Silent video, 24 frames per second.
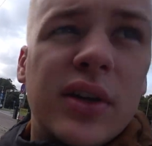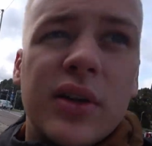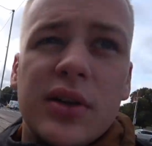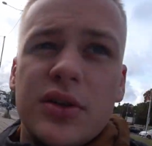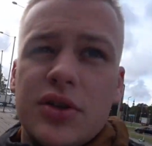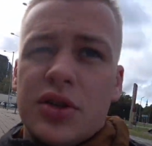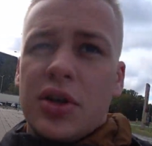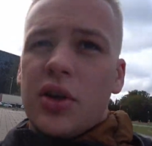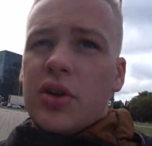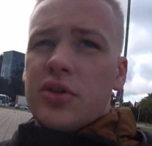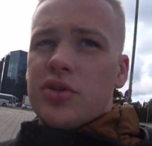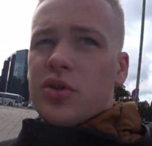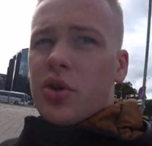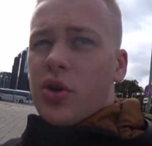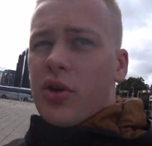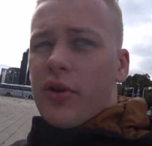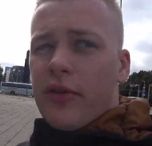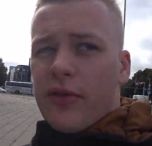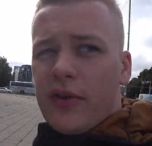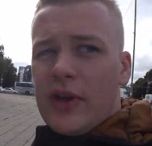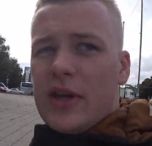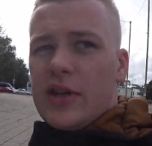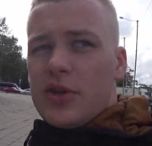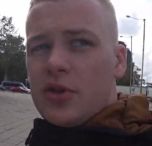church or
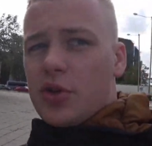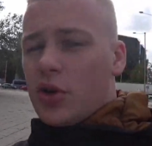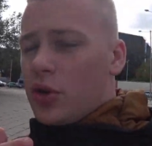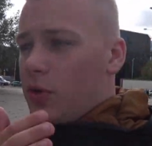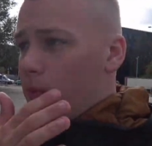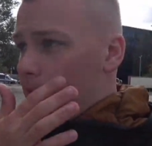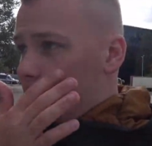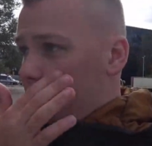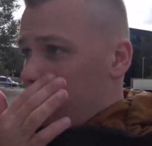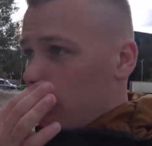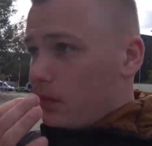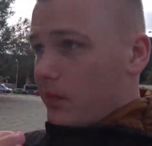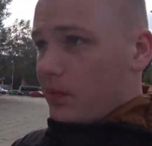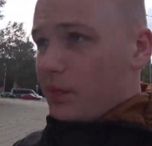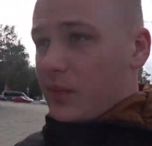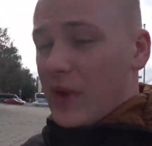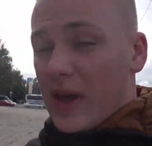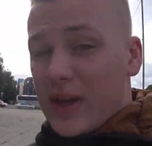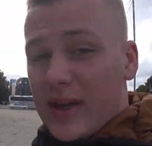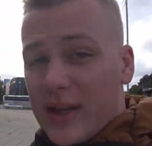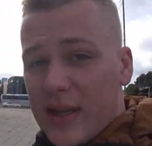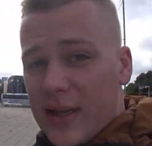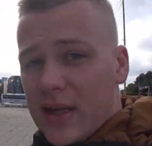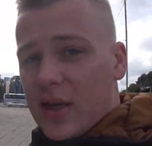cathedral,
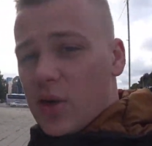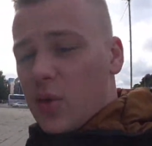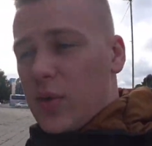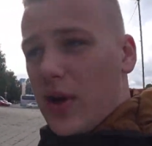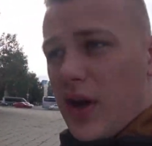and here we